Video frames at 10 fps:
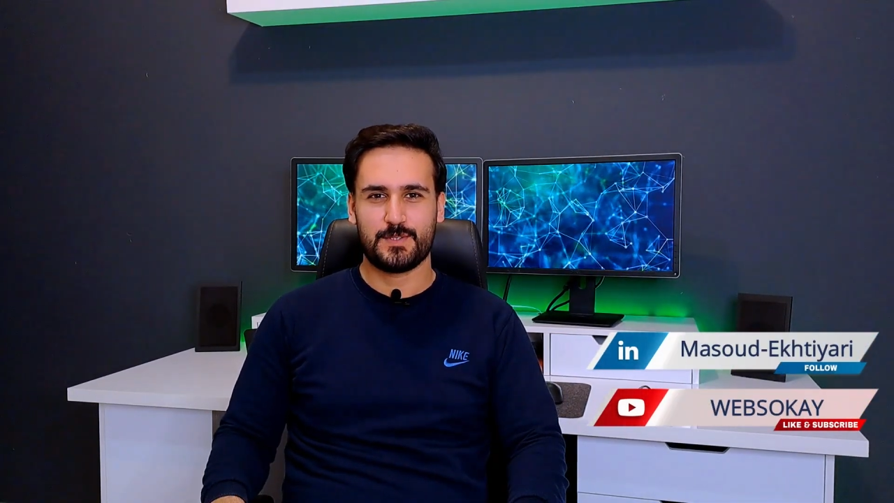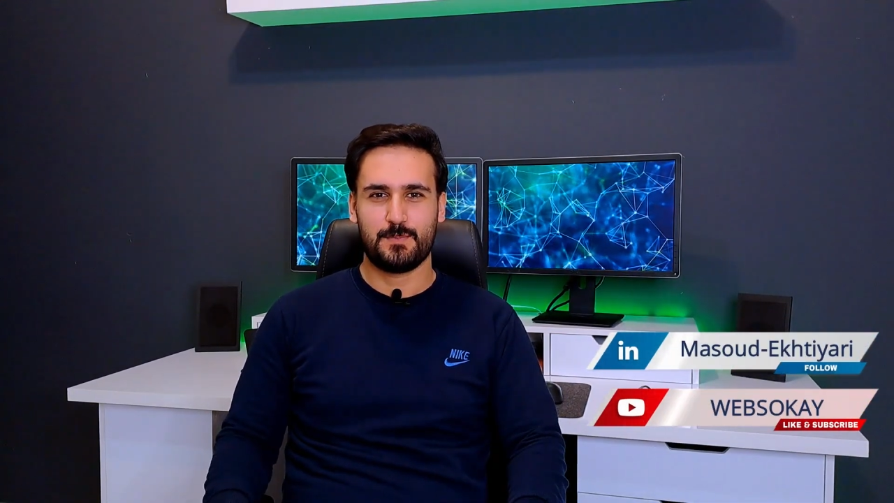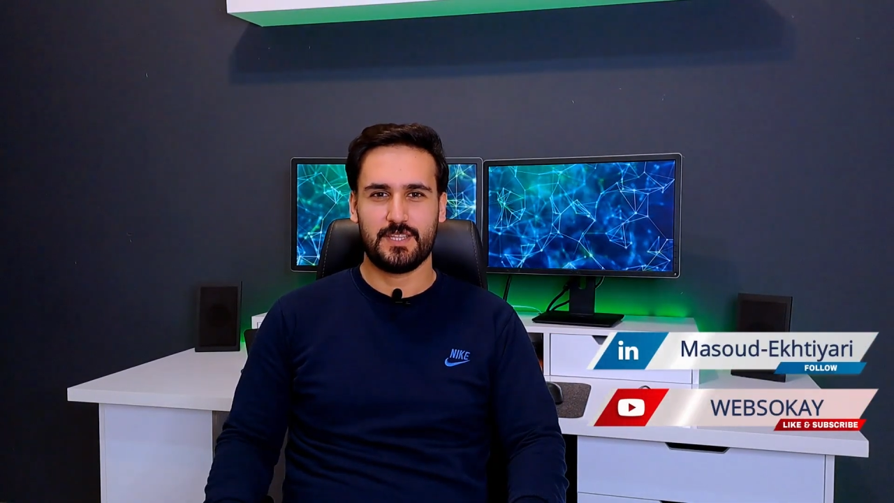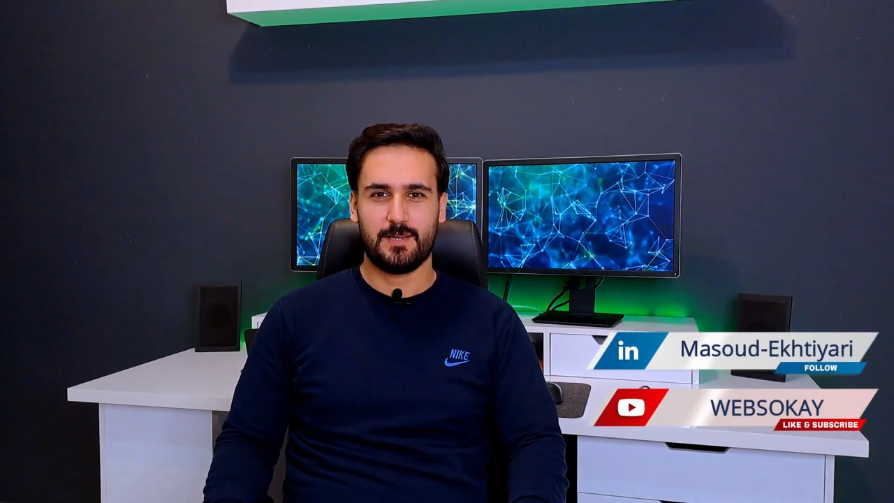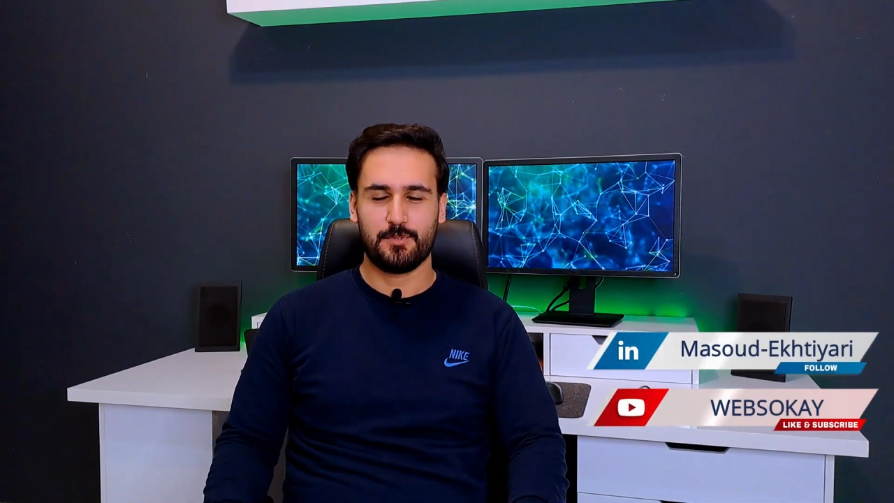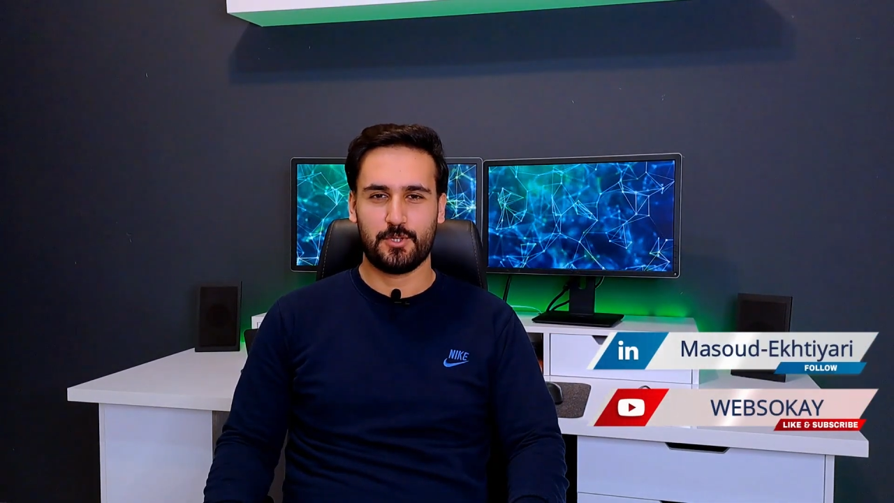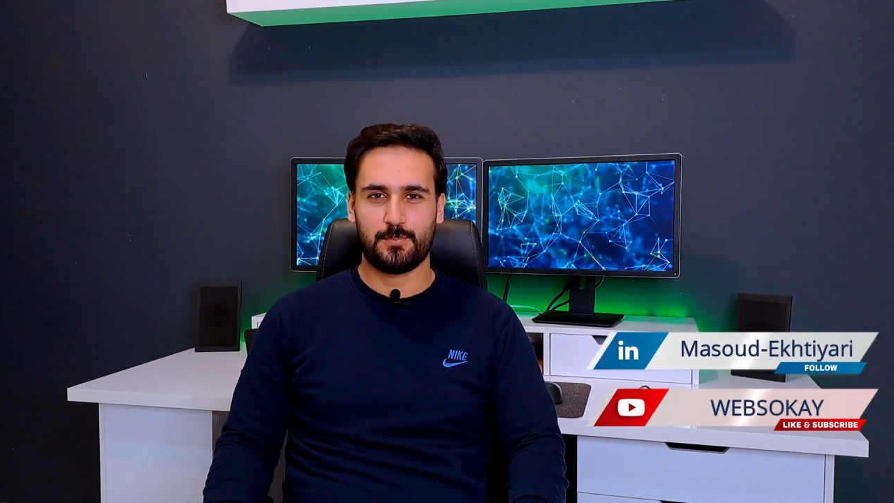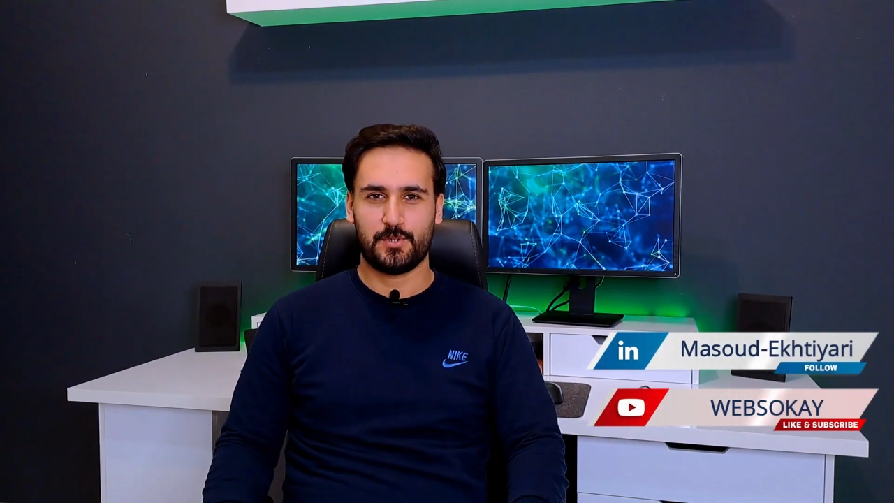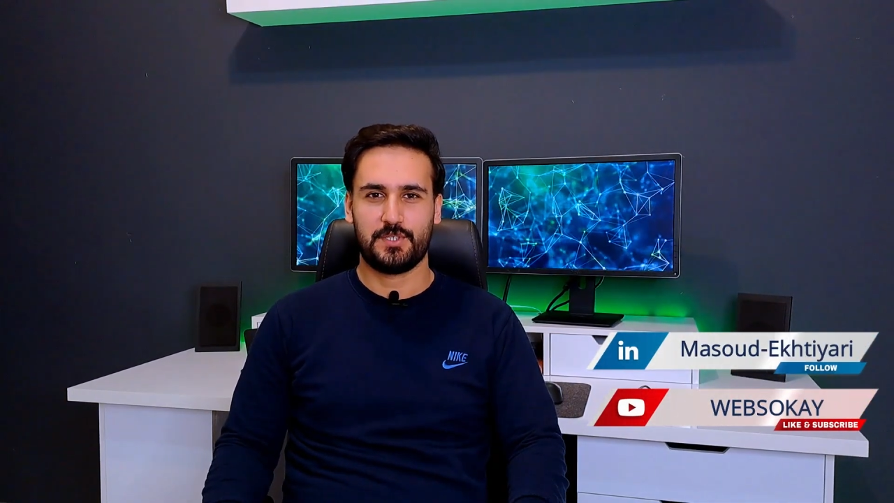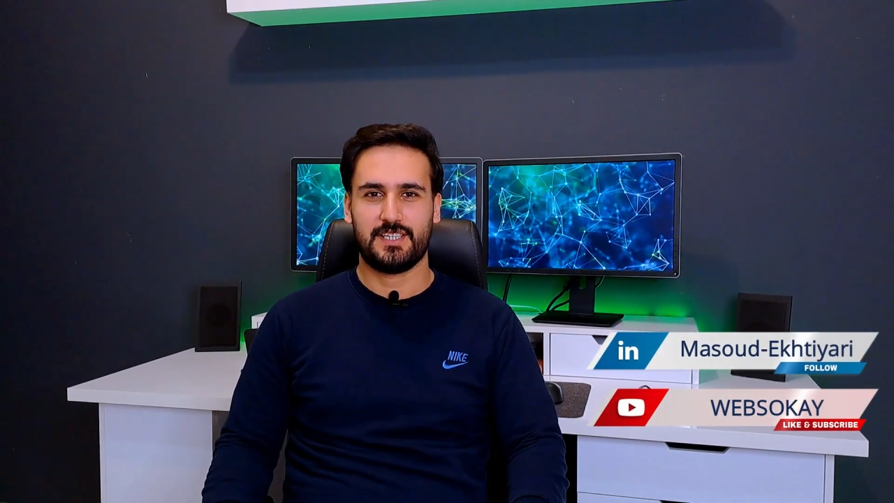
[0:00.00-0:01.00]
speed up your
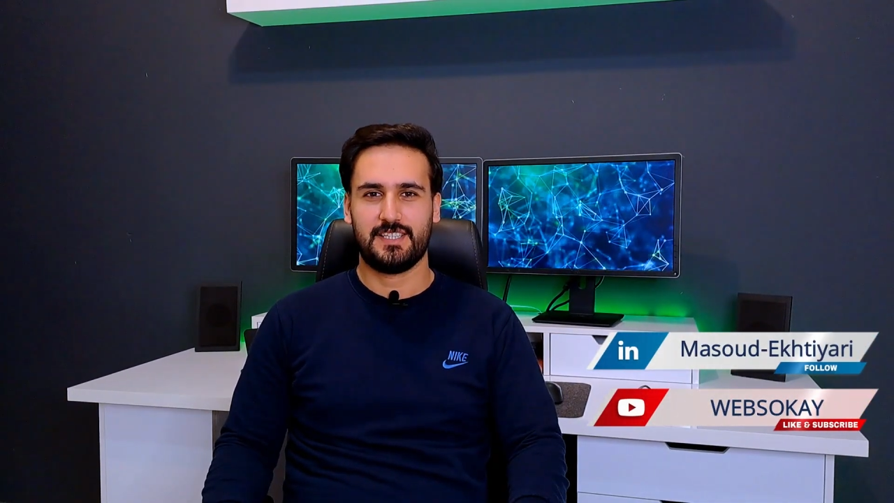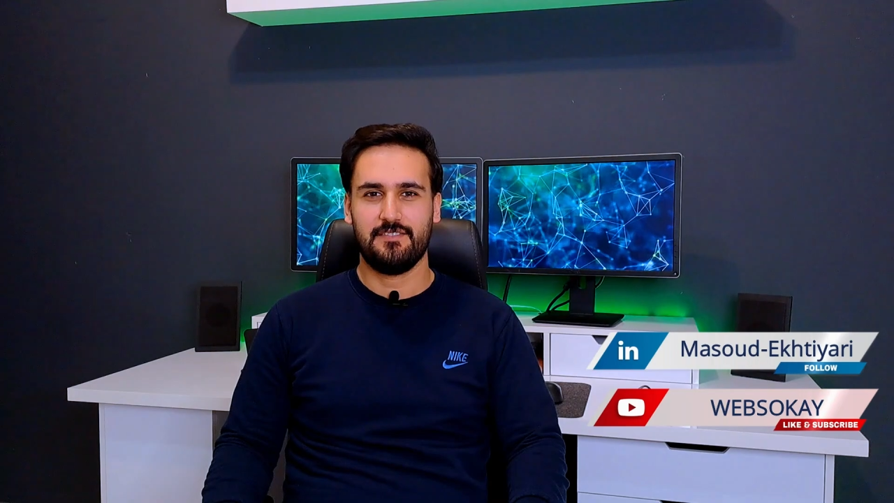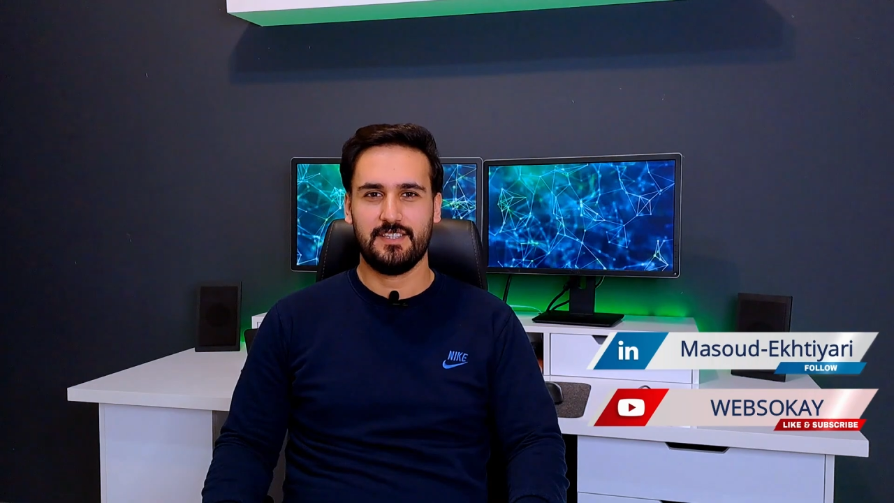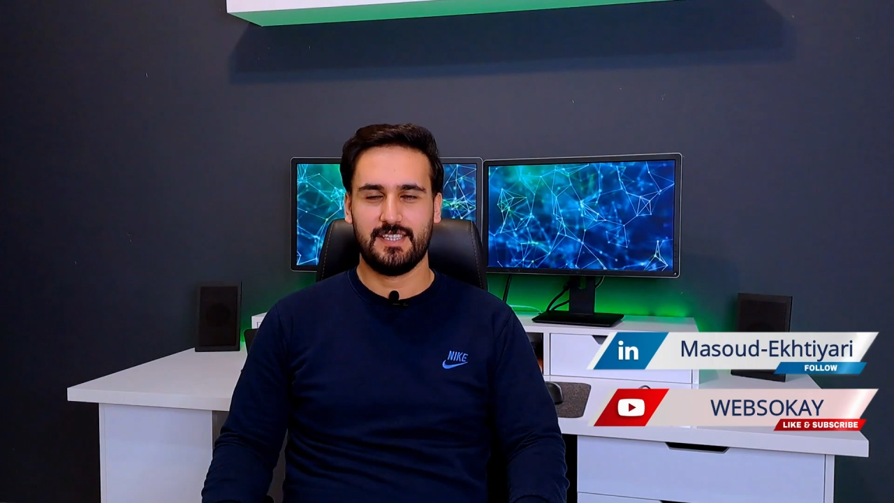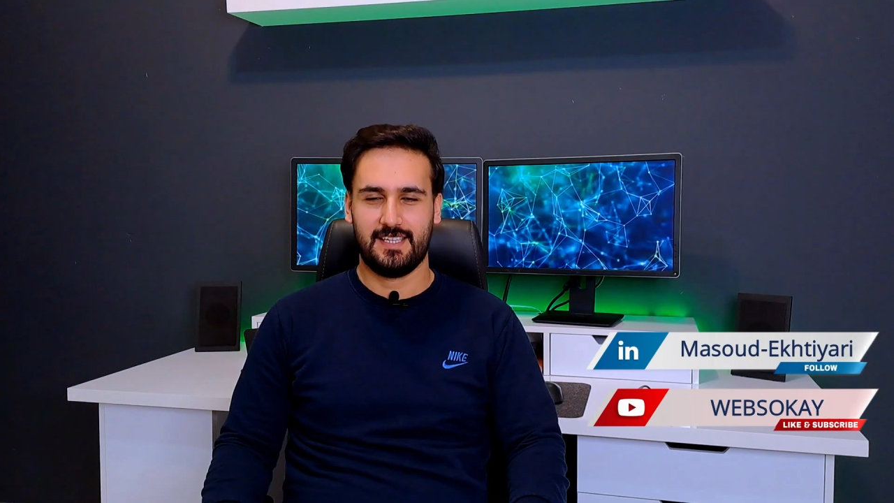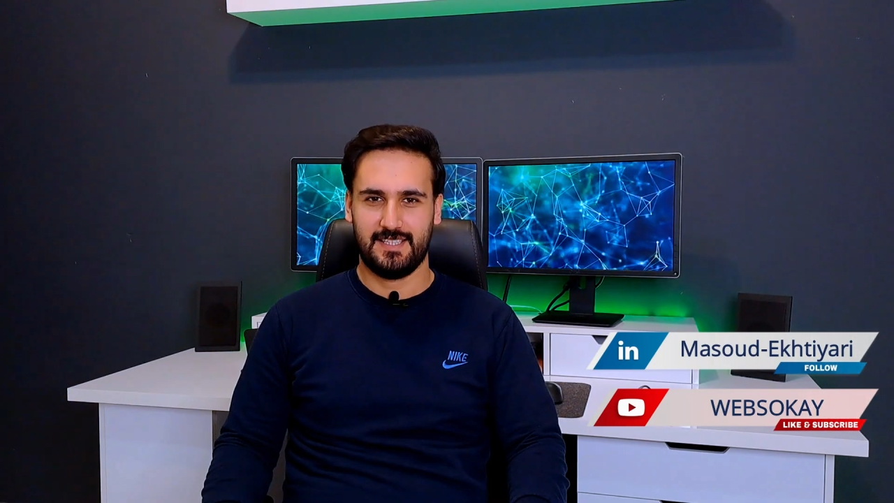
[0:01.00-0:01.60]
productivity